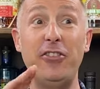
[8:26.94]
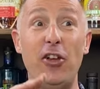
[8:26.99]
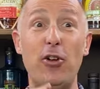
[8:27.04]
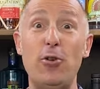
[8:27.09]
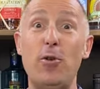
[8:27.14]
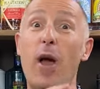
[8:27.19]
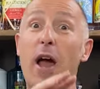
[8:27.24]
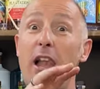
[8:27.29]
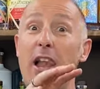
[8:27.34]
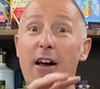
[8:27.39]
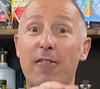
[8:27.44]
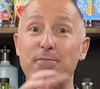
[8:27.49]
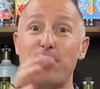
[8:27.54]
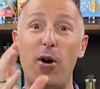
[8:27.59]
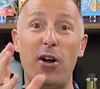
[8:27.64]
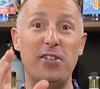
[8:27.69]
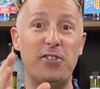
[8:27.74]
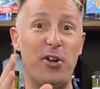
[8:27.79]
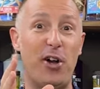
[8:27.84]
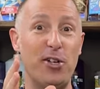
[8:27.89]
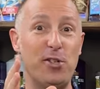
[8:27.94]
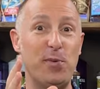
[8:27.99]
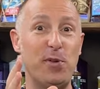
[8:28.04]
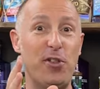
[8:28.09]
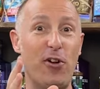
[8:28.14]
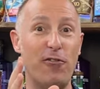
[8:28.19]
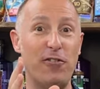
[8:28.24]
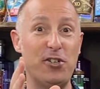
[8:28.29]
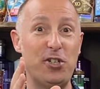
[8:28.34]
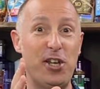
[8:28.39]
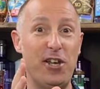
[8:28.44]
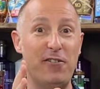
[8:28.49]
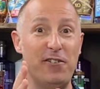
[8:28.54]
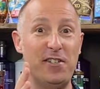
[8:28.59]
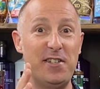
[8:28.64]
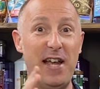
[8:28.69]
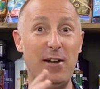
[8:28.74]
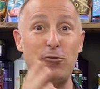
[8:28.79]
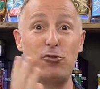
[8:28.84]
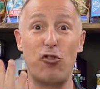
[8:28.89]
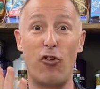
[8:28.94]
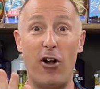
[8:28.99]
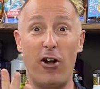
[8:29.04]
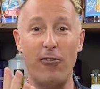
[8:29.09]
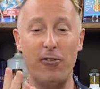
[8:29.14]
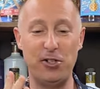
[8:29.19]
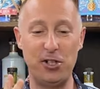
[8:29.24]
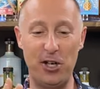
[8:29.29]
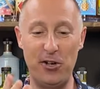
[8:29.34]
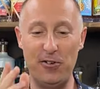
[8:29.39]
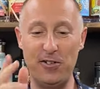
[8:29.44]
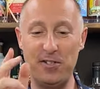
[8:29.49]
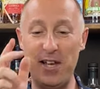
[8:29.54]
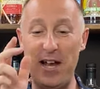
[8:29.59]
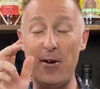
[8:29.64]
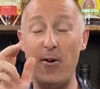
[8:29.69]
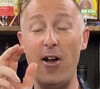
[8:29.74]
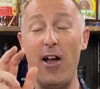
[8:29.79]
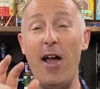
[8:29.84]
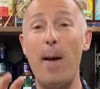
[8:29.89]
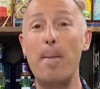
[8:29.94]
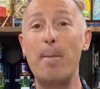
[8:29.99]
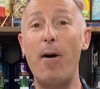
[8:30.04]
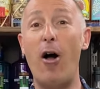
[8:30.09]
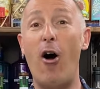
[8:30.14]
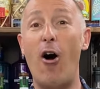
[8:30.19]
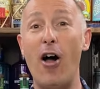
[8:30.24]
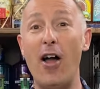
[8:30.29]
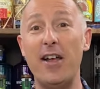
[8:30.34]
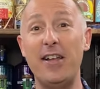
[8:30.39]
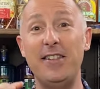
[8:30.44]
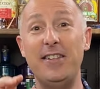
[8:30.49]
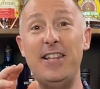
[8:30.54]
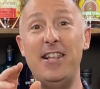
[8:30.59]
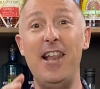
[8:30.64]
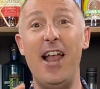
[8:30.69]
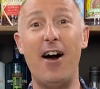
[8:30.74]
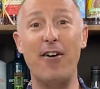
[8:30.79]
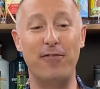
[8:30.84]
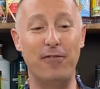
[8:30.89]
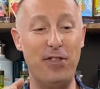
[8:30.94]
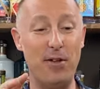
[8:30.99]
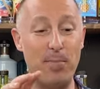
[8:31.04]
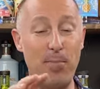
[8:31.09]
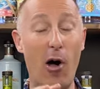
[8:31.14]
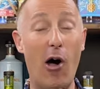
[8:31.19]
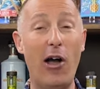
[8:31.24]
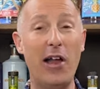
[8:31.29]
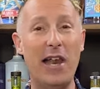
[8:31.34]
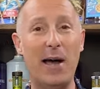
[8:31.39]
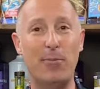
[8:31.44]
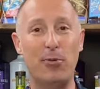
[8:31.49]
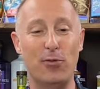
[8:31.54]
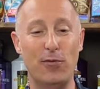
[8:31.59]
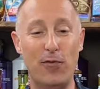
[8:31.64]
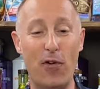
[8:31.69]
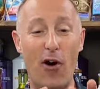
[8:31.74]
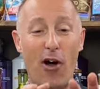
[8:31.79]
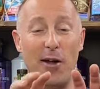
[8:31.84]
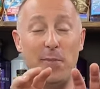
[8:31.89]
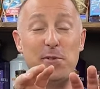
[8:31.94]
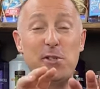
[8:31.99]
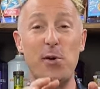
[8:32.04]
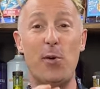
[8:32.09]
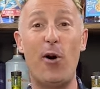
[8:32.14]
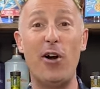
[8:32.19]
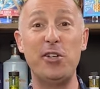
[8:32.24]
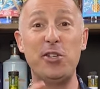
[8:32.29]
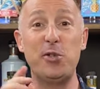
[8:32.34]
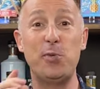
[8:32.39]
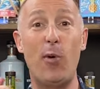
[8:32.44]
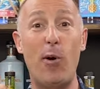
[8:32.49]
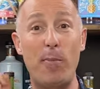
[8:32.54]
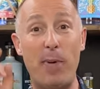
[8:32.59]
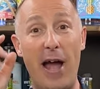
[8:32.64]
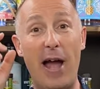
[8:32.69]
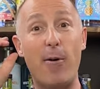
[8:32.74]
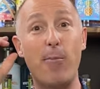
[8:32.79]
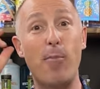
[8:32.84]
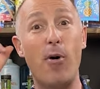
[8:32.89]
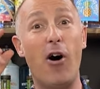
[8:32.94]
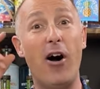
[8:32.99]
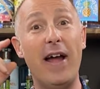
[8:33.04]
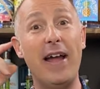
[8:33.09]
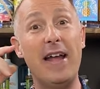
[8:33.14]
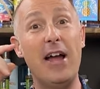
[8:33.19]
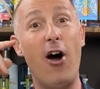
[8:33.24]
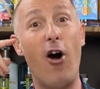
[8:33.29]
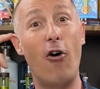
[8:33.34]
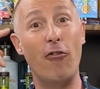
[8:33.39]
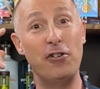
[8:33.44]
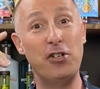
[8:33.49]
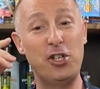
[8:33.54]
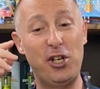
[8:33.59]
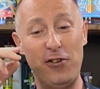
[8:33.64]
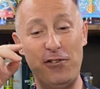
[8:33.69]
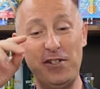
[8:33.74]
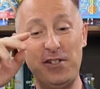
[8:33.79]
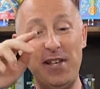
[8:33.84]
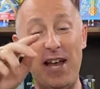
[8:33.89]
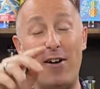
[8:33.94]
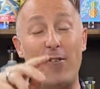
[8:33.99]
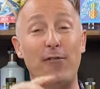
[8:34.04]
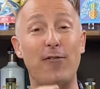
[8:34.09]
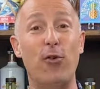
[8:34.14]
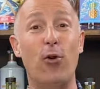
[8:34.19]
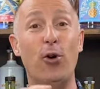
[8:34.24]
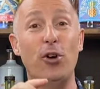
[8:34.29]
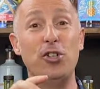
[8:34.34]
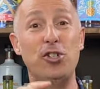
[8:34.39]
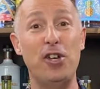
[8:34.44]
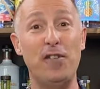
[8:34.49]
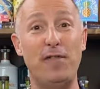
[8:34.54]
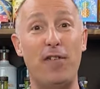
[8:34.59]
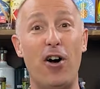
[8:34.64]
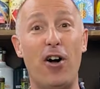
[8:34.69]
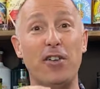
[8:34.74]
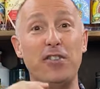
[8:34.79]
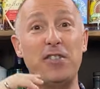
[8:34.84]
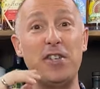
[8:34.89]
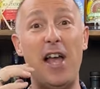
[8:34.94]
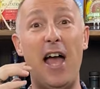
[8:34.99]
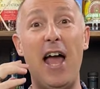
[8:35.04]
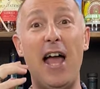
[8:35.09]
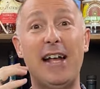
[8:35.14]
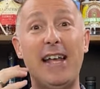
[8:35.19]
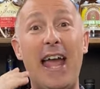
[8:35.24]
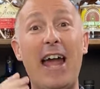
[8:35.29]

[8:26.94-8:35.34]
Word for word: do love Mai Tais with orange curacao, dry orange curacao, but I love the pineapple vibe. So I swap out my orange curacao for Giffard's uh,